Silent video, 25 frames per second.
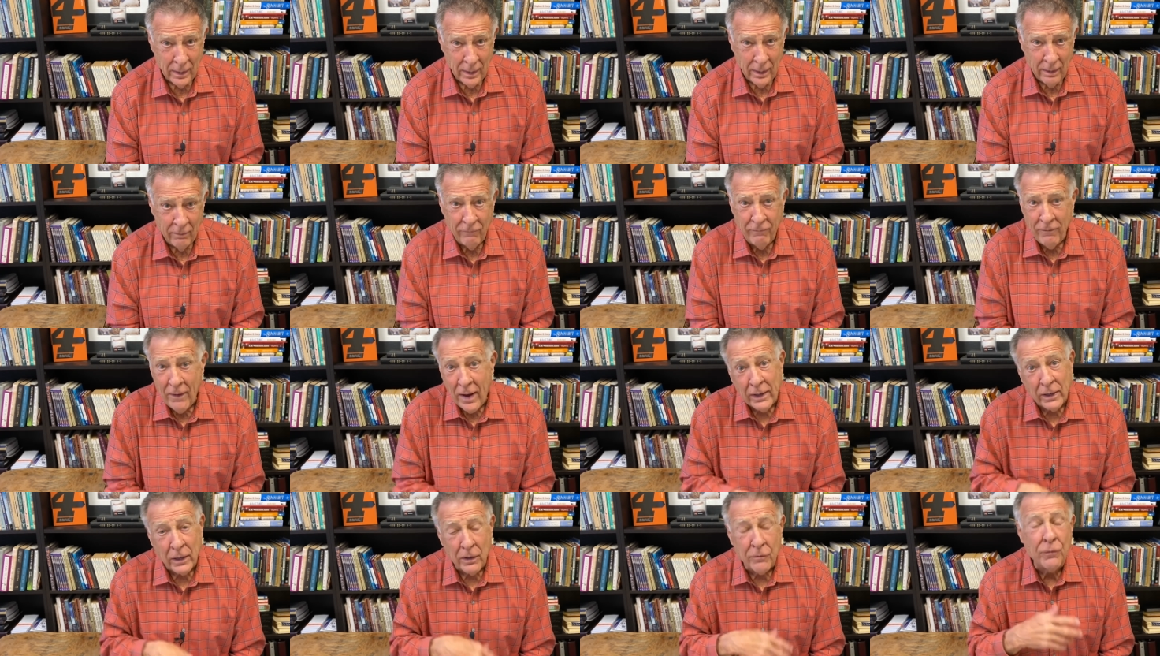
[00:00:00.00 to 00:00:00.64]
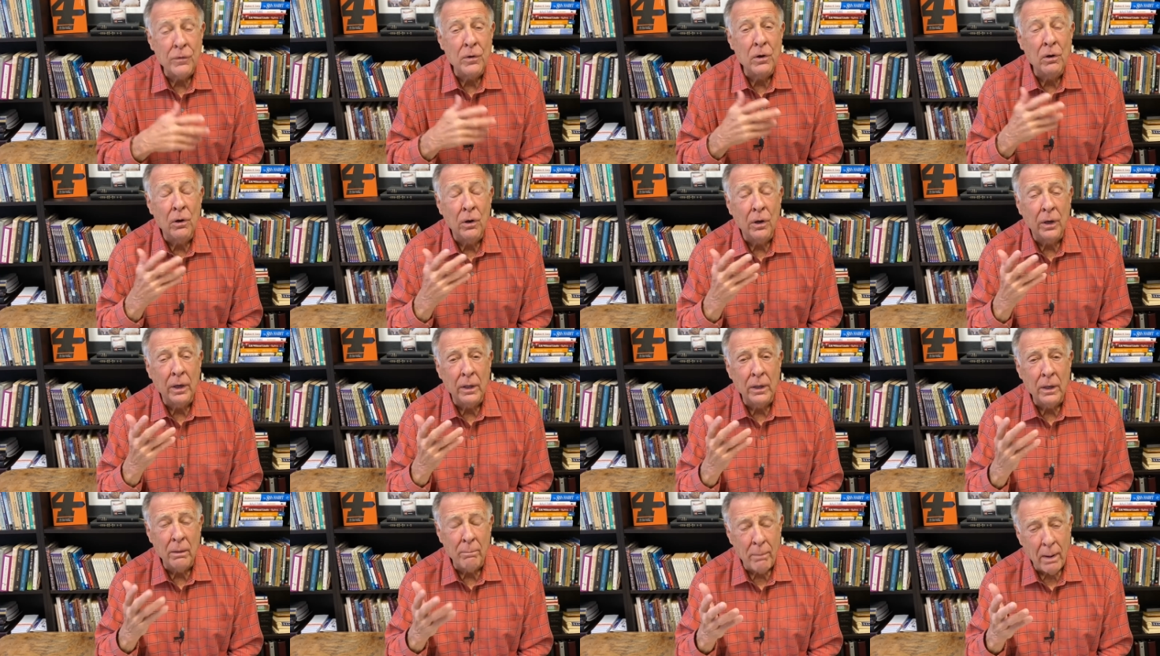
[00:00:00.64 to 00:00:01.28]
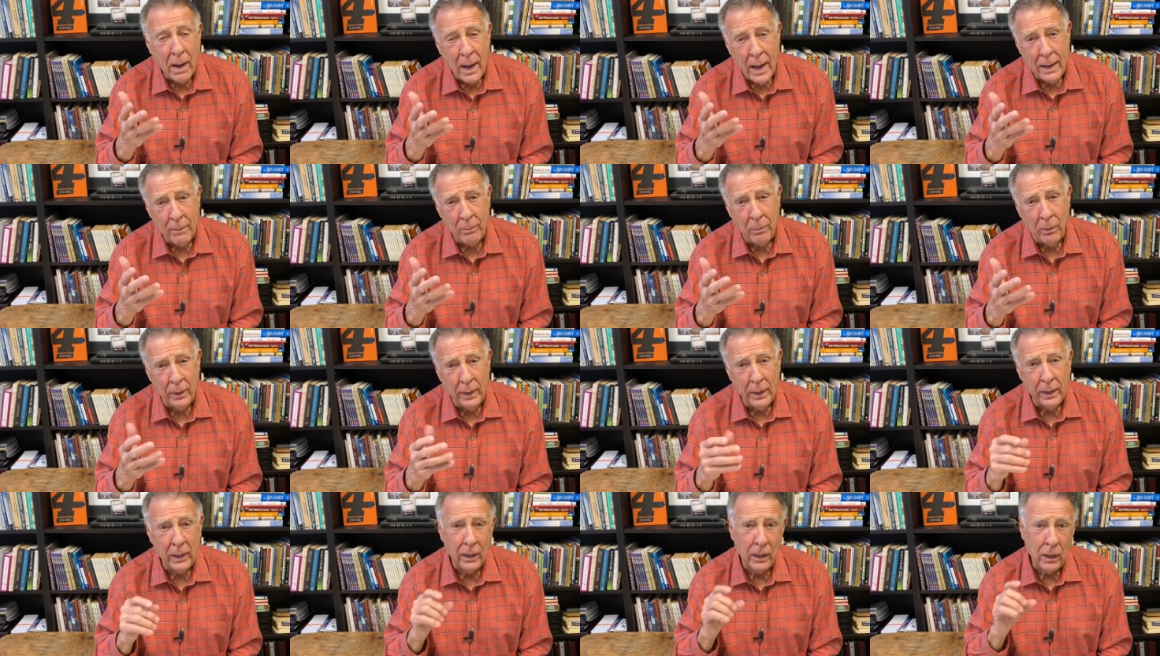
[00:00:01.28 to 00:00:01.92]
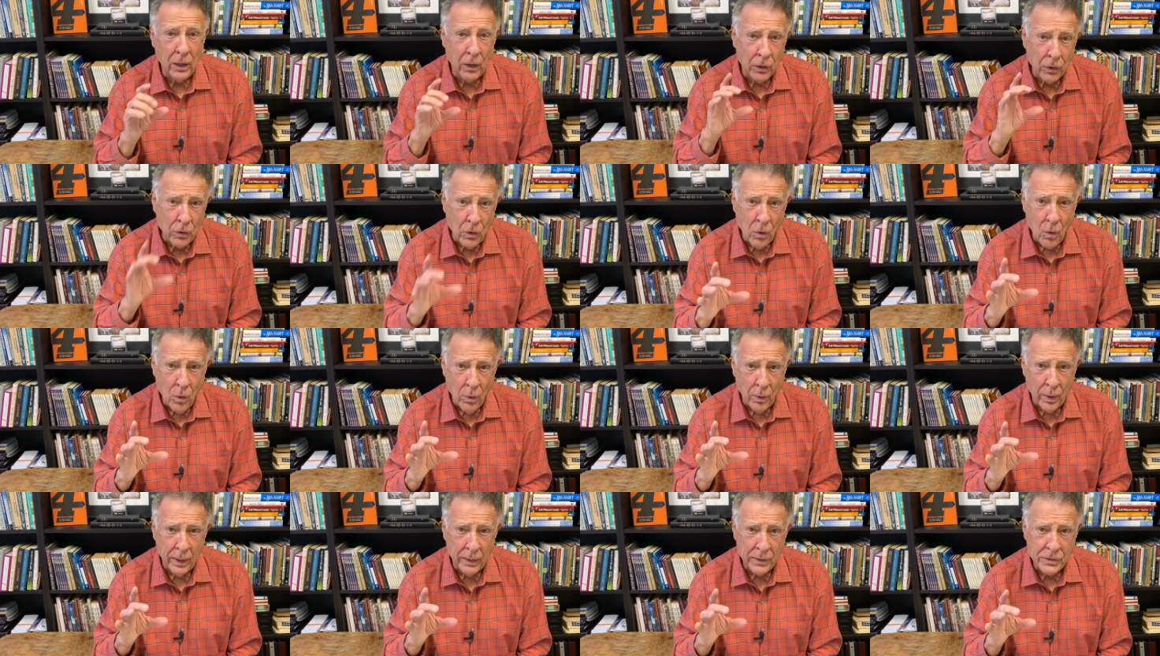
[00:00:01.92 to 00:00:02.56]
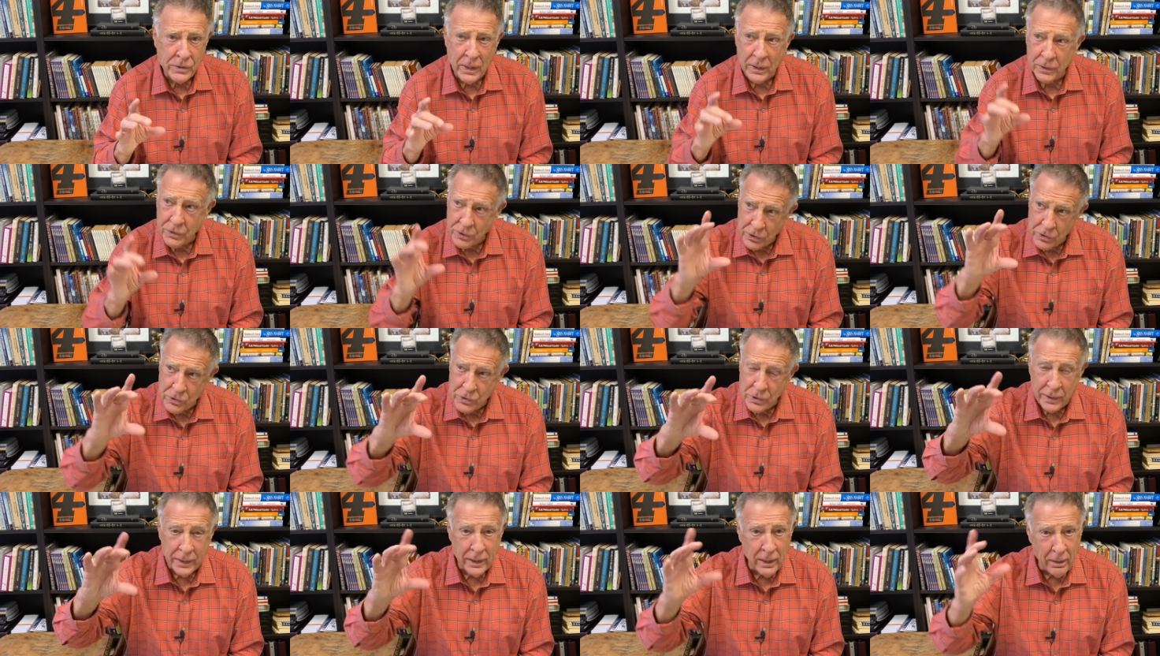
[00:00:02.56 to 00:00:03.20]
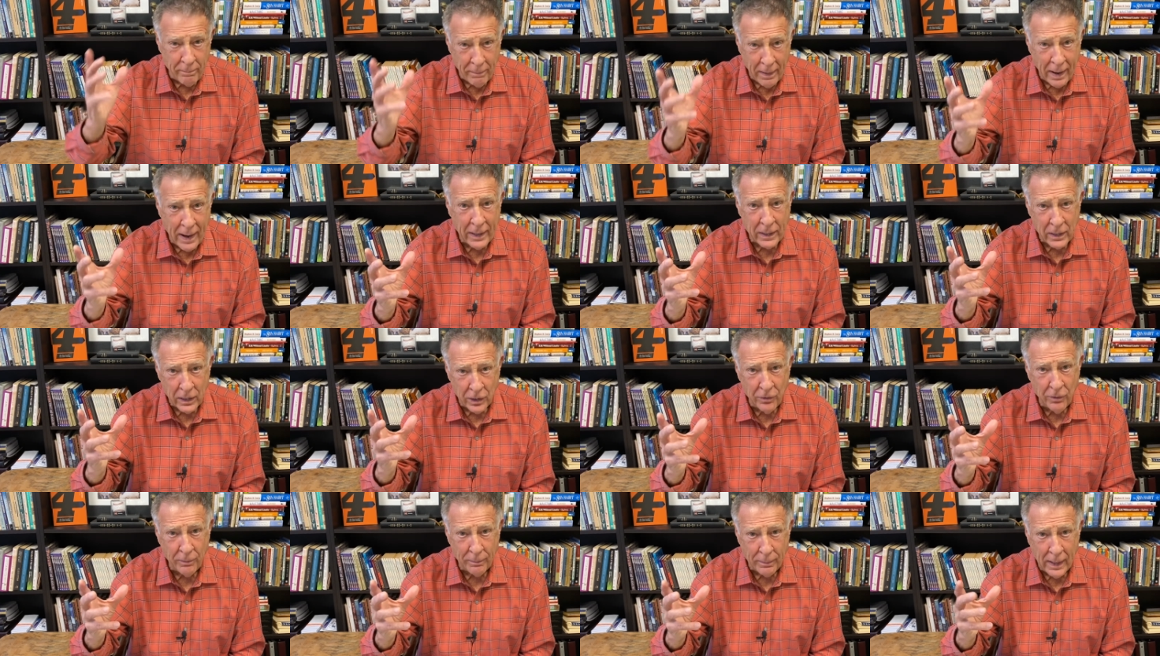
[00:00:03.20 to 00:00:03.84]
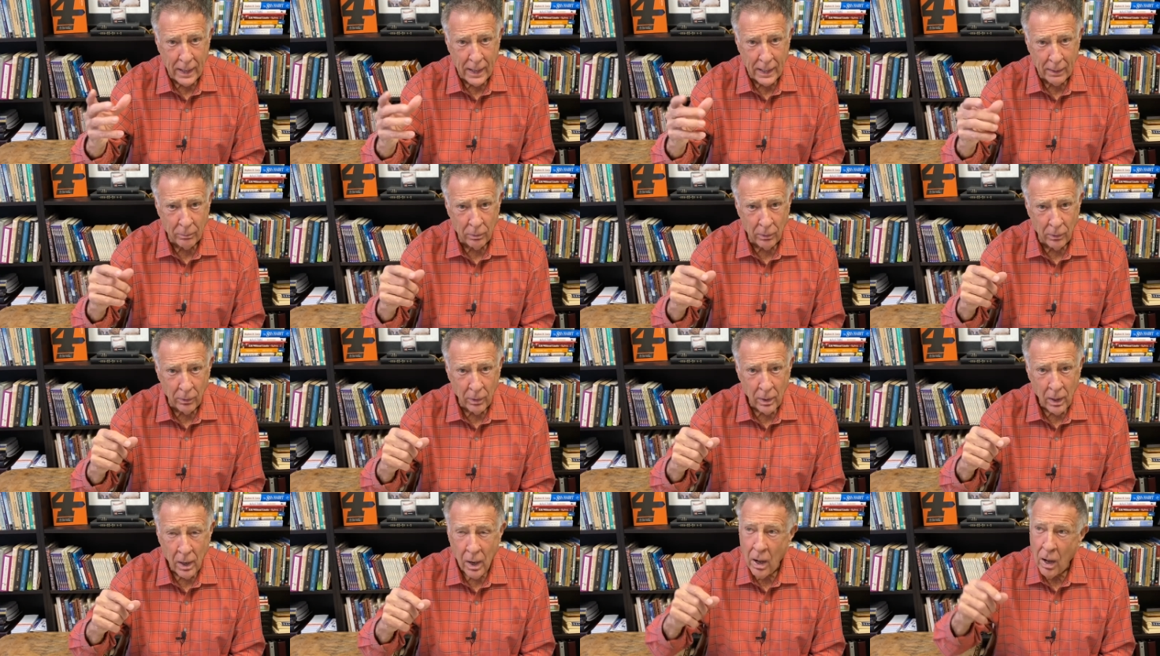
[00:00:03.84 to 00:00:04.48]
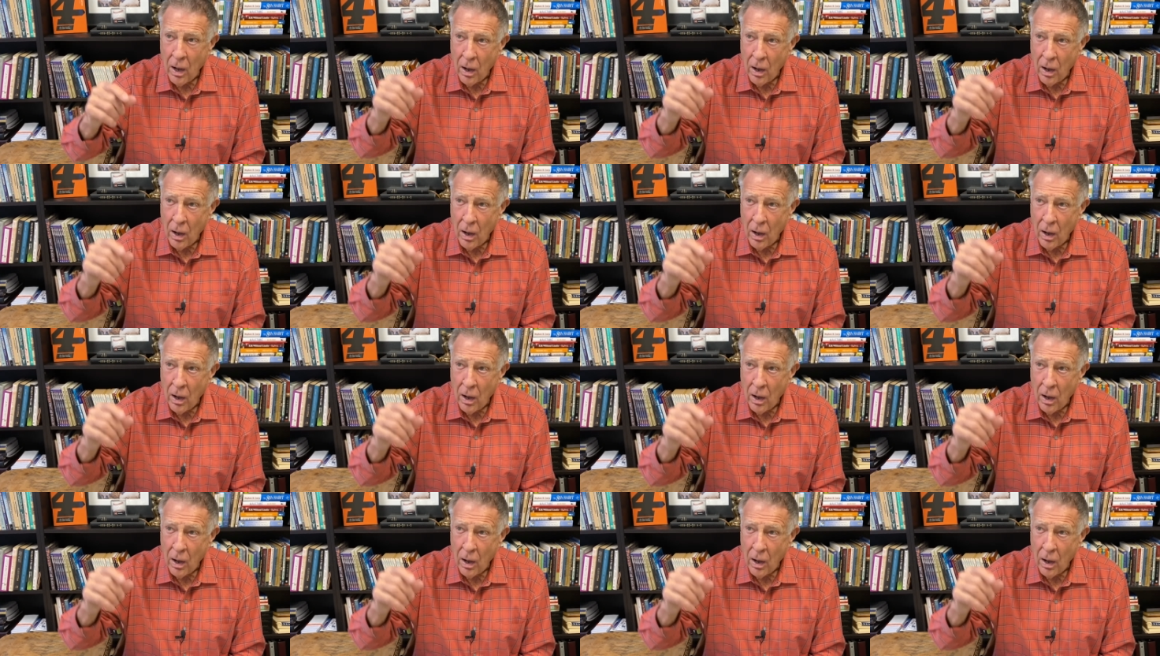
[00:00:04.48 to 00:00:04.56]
In fact, if you look in the Bible and in a concordance, that's usually in the back of your Bible,